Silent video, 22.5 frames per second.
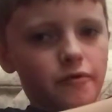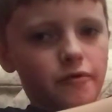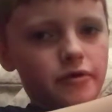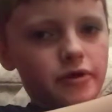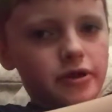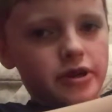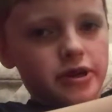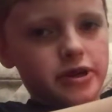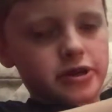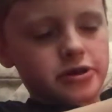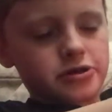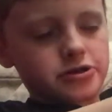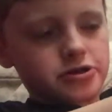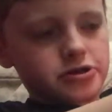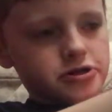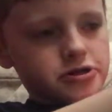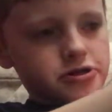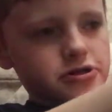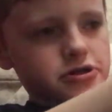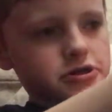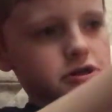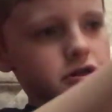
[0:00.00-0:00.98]
cage
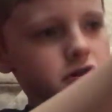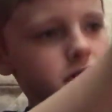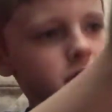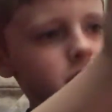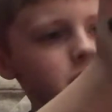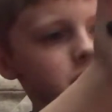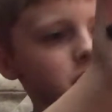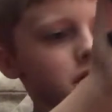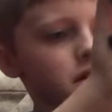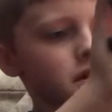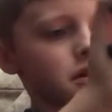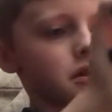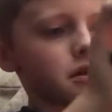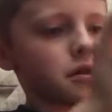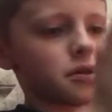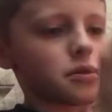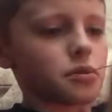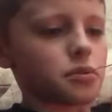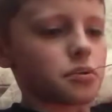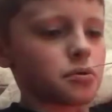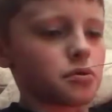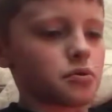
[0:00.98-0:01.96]

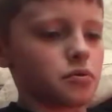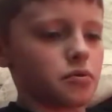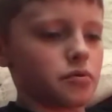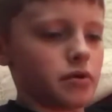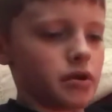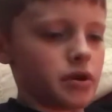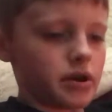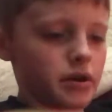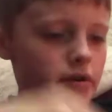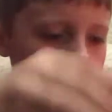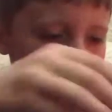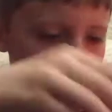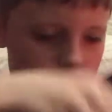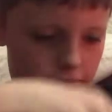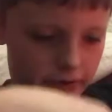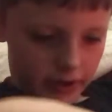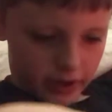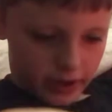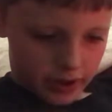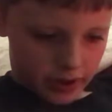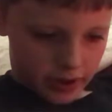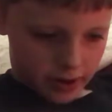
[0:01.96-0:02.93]
to a
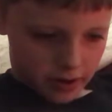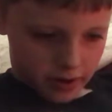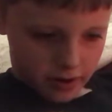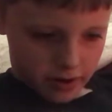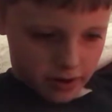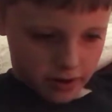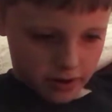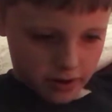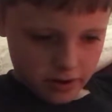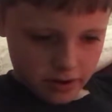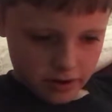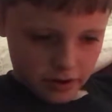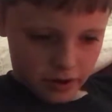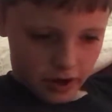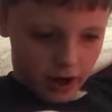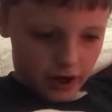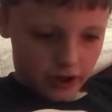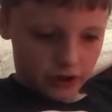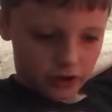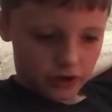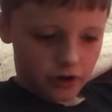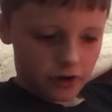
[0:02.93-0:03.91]
freaking side
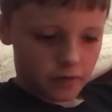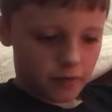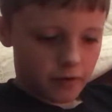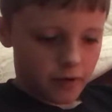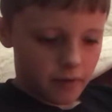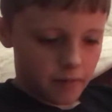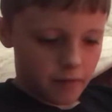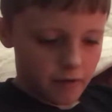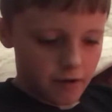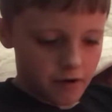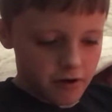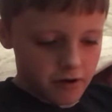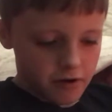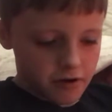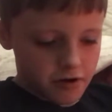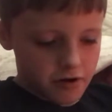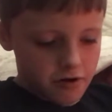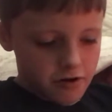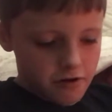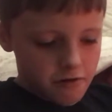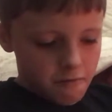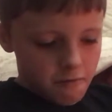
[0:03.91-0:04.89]
drop pipe.
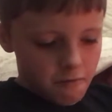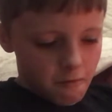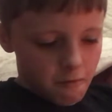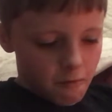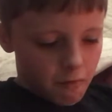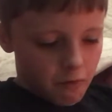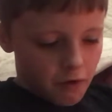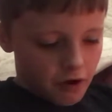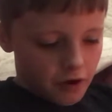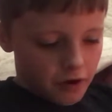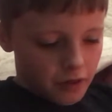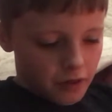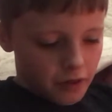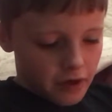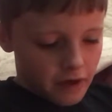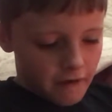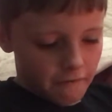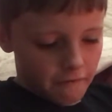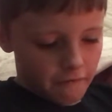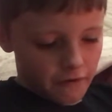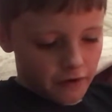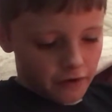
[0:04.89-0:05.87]
But
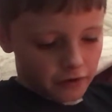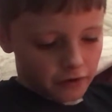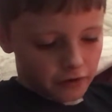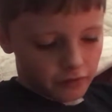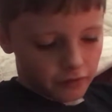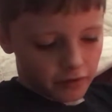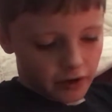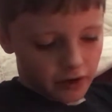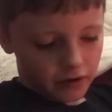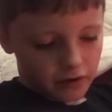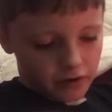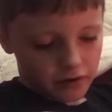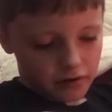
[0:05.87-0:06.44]
that failed as well.